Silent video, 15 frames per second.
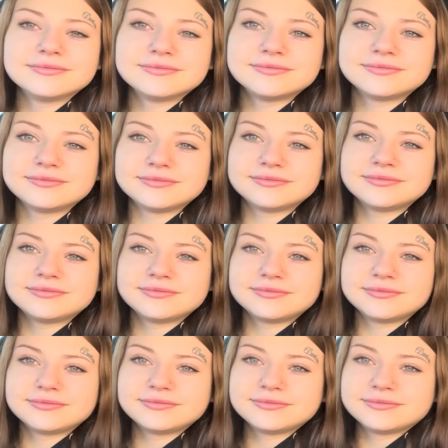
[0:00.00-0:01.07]

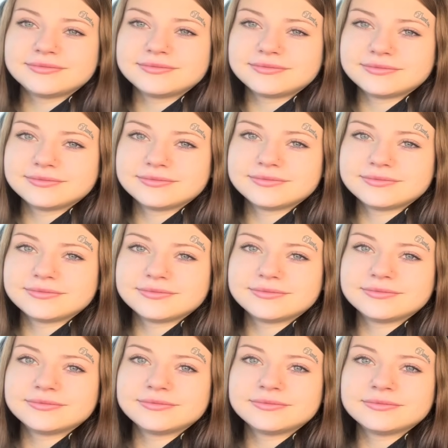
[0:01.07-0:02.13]

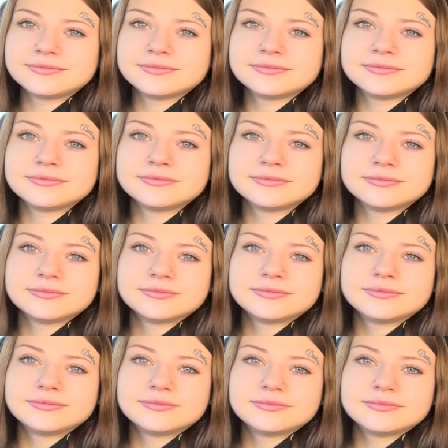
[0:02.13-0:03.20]

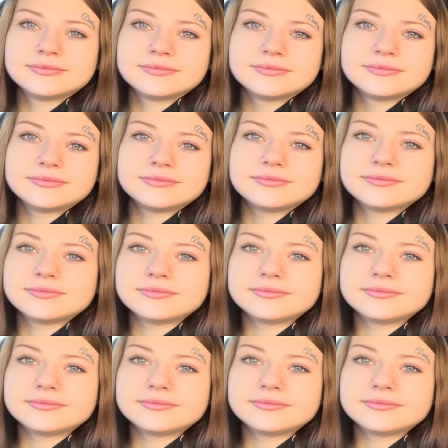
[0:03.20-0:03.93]
(silent)